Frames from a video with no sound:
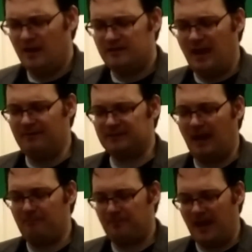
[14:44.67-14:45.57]
Davis
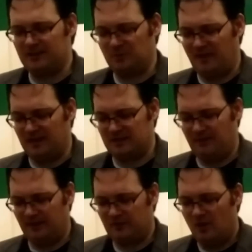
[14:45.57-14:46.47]
kept pace with
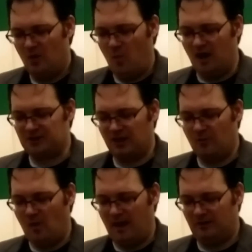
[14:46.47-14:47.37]
Estevez,
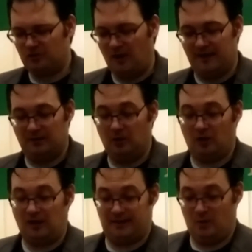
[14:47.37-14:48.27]
watching while trying to
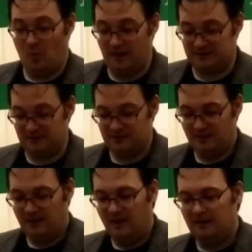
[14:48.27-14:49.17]
look like he wasn't.
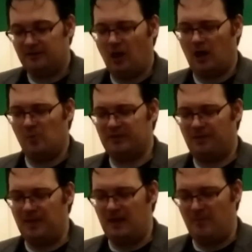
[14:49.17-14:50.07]
The target was a
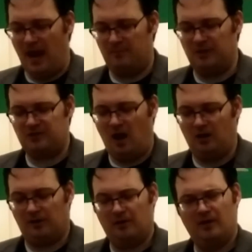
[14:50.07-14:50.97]
thin man, but
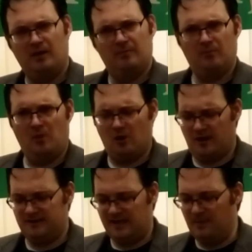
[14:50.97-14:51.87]
taller, more
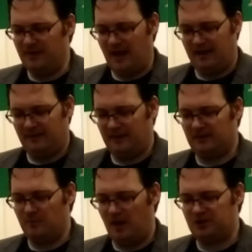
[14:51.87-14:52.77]
intimidating than
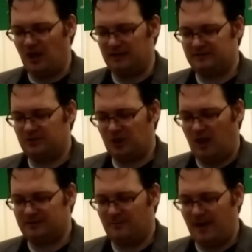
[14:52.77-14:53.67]
his mud
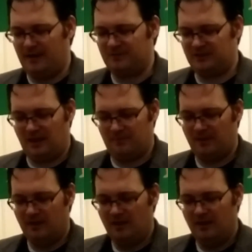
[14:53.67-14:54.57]
shots had made him seem.
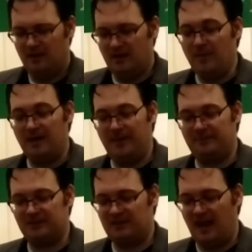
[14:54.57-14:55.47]
He'd made a big
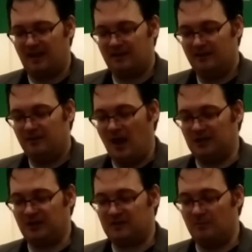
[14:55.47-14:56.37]
mistake,
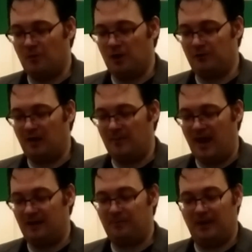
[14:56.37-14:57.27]
not just in murdering a
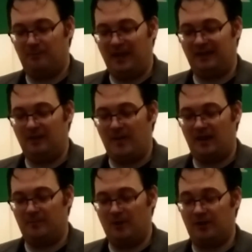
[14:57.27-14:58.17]
man, but in picking the
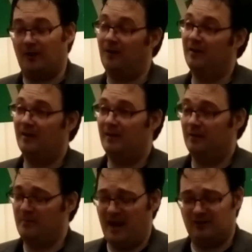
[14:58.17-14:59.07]
man to murder,
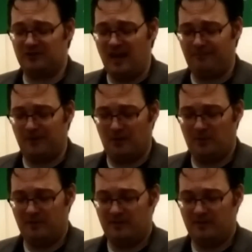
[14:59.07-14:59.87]
the mayor's nephew.